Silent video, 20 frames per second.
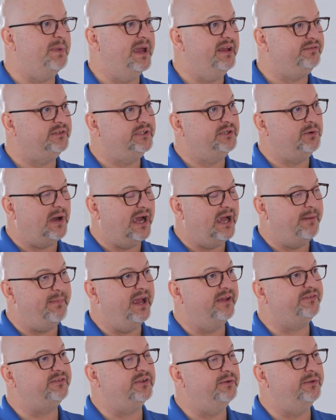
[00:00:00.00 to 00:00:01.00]
basically why I'm
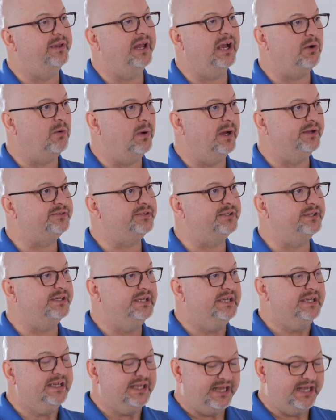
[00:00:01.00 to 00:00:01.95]
asking you that question